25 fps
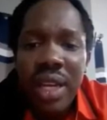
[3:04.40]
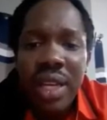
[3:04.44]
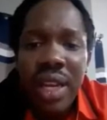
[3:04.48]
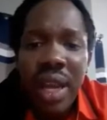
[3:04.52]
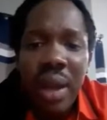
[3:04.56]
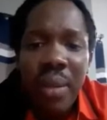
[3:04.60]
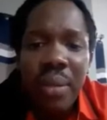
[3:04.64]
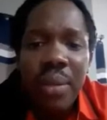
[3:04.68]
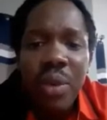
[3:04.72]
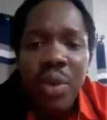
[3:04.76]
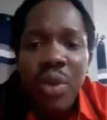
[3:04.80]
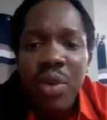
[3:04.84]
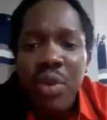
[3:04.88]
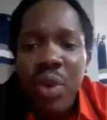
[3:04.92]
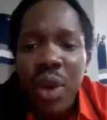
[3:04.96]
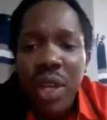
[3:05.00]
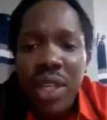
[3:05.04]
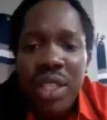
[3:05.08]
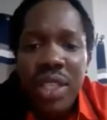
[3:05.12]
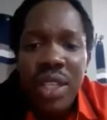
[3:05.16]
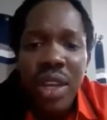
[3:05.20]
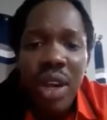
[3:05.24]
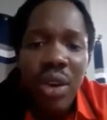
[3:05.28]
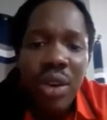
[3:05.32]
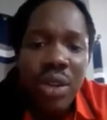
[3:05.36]
so that they can
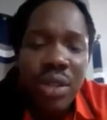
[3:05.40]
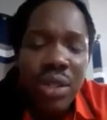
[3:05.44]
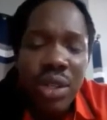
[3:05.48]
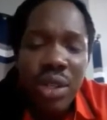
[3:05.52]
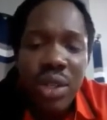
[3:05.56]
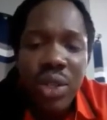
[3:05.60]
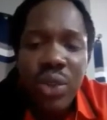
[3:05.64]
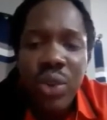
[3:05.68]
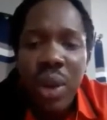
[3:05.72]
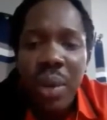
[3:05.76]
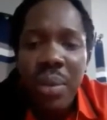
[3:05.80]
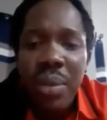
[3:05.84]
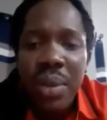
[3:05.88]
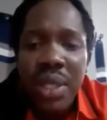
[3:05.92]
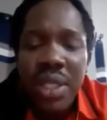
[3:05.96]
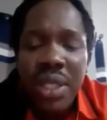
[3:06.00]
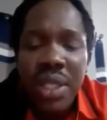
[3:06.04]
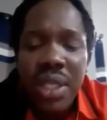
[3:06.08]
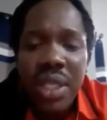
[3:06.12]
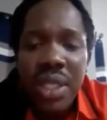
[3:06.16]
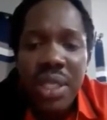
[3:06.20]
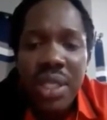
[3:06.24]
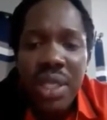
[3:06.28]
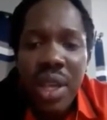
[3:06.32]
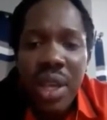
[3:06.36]
move what is a hustle to a
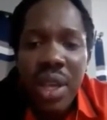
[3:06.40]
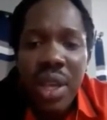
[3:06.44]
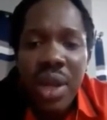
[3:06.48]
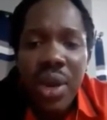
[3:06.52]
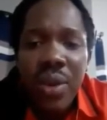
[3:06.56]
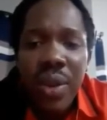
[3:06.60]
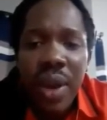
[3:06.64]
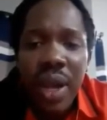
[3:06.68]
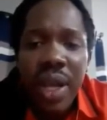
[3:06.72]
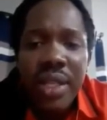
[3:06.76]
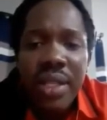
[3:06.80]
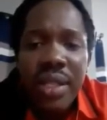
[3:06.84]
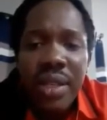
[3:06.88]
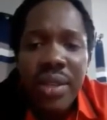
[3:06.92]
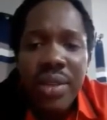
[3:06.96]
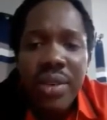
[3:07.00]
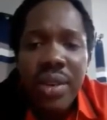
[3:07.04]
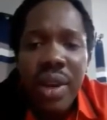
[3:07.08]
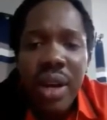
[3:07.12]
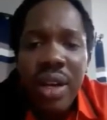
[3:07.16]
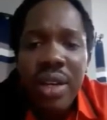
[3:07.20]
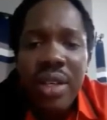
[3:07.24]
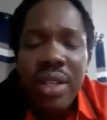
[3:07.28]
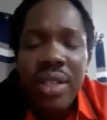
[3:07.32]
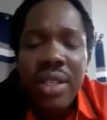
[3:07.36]
business? Why is
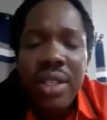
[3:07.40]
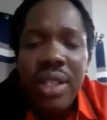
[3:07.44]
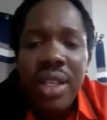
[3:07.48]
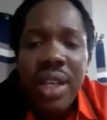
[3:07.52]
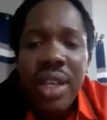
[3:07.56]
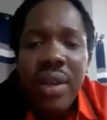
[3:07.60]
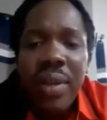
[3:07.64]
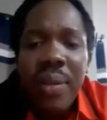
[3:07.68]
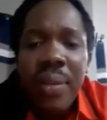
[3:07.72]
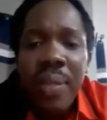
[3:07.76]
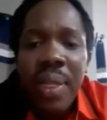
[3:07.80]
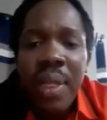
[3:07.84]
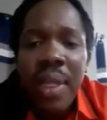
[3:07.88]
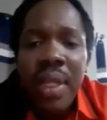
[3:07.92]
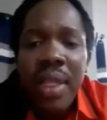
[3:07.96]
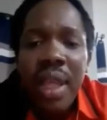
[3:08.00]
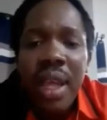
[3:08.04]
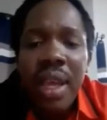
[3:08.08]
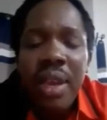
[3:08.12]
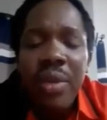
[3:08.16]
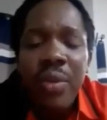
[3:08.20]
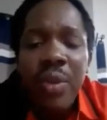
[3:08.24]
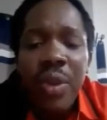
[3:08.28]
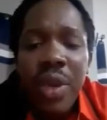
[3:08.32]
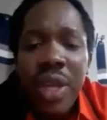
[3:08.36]
it wrong to say
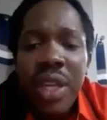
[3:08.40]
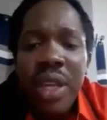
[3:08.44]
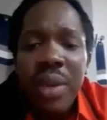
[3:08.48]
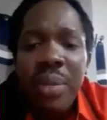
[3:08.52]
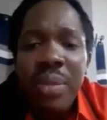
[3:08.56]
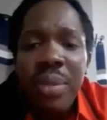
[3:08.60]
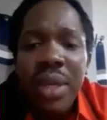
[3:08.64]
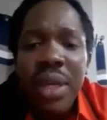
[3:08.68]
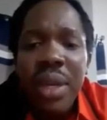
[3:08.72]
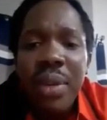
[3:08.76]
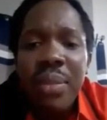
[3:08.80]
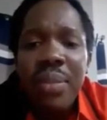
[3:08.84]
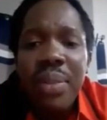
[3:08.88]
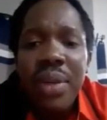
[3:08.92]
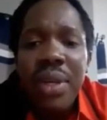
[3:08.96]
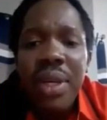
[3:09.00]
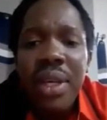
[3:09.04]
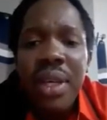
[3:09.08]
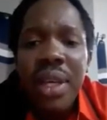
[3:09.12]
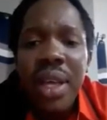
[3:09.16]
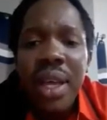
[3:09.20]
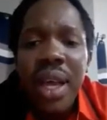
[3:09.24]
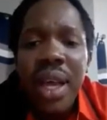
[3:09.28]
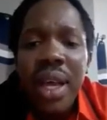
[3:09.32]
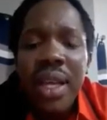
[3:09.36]
that we, the
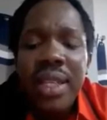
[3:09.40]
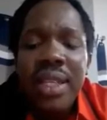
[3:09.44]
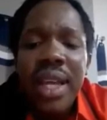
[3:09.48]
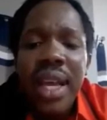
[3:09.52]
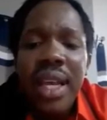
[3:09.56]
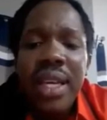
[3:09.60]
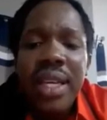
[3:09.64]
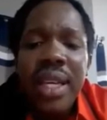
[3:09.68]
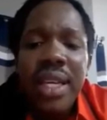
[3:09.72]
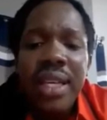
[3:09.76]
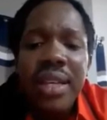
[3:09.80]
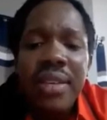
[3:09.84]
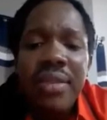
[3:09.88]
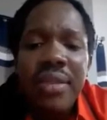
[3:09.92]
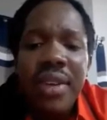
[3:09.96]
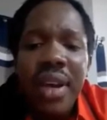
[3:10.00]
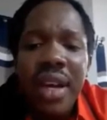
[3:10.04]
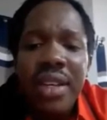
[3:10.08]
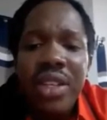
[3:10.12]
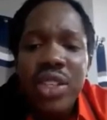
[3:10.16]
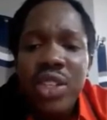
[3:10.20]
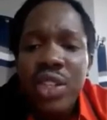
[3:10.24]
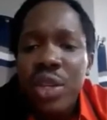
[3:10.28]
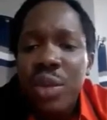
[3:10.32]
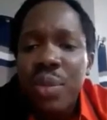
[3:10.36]
P.N.P, has
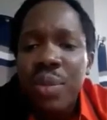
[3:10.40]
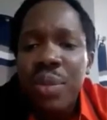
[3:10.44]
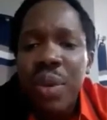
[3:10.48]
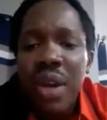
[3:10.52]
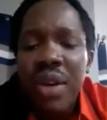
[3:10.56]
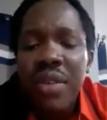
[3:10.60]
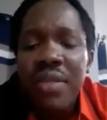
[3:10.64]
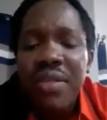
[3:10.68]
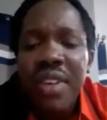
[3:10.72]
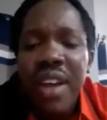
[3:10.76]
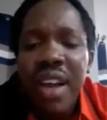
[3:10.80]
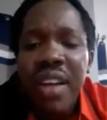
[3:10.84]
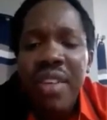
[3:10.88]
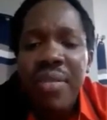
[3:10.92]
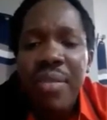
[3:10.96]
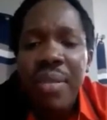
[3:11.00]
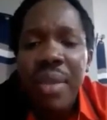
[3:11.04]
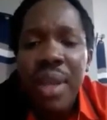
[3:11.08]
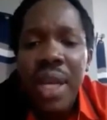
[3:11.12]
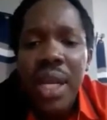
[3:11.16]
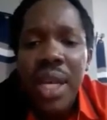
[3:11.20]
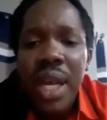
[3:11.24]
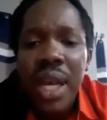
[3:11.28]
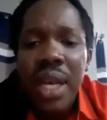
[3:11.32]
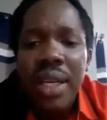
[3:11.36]
identified
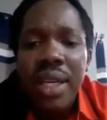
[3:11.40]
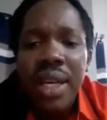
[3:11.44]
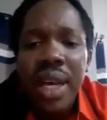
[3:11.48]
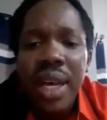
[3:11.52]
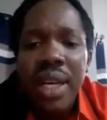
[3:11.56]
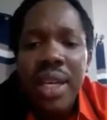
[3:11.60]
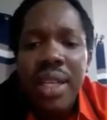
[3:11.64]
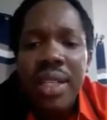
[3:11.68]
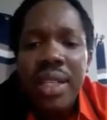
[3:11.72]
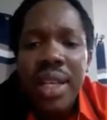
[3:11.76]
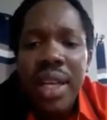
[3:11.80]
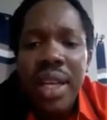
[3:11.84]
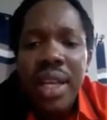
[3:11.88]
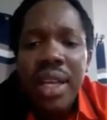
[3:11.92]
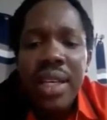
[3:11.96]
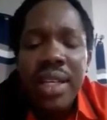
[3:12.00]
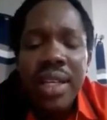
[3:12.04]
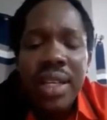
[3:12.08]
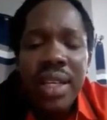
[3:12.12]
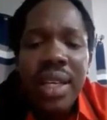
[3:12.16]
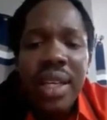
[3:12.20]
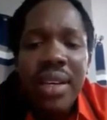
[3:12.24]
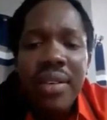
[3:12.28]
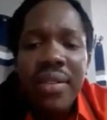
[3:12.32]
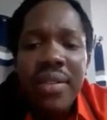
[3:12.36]
$3.5 billion
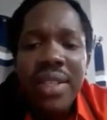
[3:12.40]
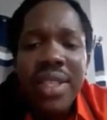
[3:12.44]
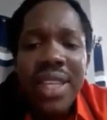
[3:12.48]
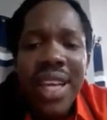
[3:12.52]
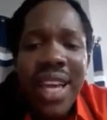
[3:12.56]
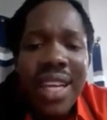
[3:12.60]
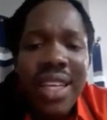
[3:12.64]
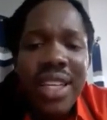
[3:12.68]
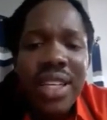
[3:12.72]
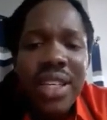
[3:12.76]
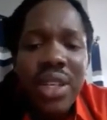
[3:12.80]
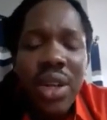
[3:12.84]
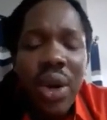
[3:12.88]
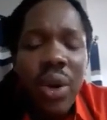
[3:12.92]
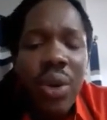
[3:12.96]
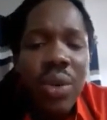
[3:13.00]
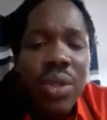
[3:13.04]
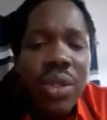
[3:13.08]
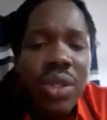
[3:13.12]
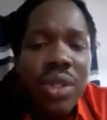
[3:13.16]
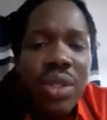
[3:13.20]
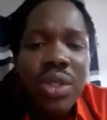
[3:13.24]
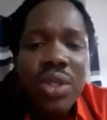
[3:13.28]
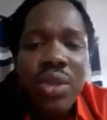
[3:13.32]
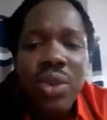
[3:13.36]
to give
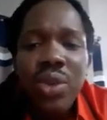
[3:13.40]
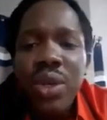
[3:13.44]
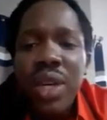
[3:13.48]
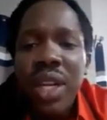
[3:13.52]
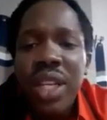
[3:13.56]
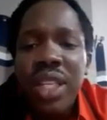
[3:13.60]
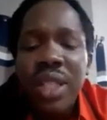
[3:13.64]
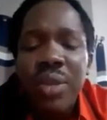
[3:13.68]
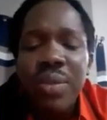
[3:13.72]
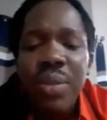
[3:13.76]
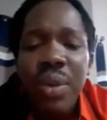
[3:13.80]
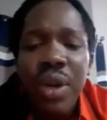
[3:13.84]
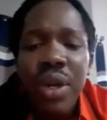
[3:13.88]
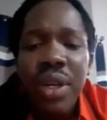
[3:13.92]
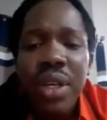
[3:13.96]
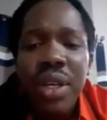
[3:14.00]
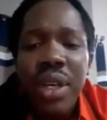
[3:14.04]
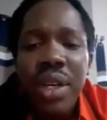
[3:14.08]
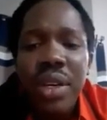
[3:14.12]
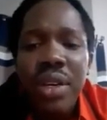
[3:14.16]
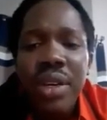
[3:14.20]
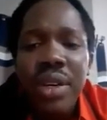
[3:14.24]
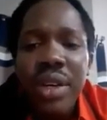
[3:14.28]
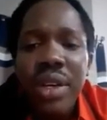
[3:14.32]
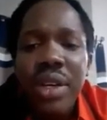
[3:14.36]
10,000 students
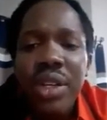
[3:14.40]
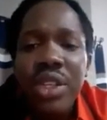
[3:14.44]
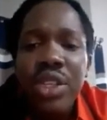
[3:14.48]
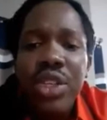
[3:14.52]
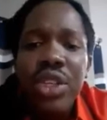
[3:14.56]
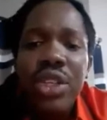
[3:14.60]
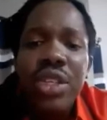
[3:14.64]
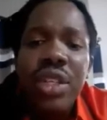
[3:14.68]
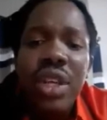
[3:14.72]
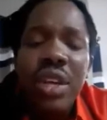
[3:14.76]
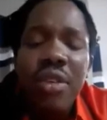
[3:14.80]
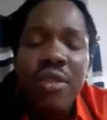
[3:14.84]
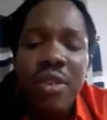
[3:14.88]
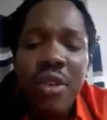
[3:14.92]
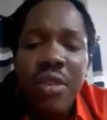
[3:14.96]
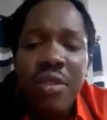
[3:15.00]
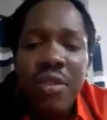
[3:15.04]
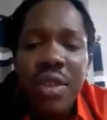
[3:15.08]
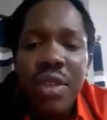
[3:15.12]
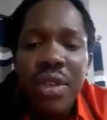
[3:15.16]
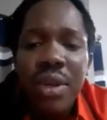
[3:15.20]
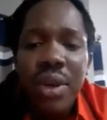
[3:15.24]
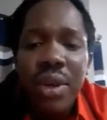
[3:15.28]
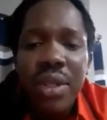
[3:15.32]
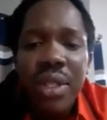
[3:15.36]
per year
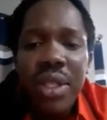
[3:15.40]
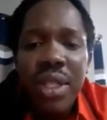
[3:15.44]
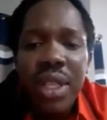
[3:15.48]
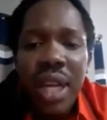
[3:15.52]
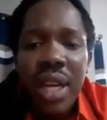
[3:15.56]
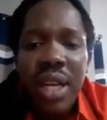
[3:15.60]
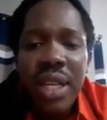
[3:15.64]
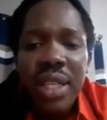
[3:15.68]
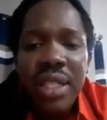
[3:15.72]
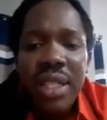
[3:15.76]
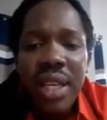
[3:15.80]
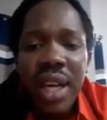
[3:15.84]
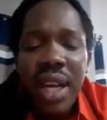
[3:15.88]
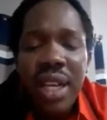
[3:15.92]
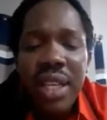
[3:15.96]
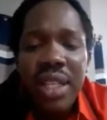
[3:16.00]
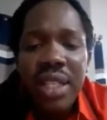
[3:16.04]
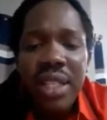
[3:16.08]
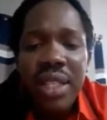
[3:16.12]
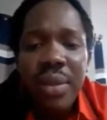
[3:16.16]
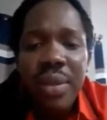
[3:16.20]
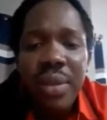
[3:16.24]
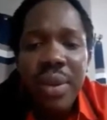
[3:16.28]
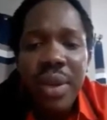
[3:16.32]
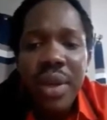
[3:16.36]
$350,000
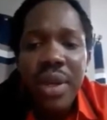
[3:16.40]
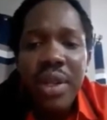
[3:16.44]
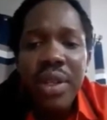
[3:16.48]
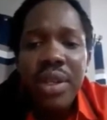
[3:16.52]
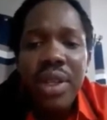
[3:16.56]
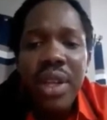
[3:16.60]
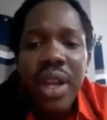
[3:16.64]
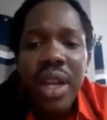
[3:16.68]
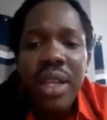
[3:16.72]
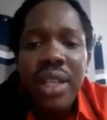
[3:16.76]
scholarship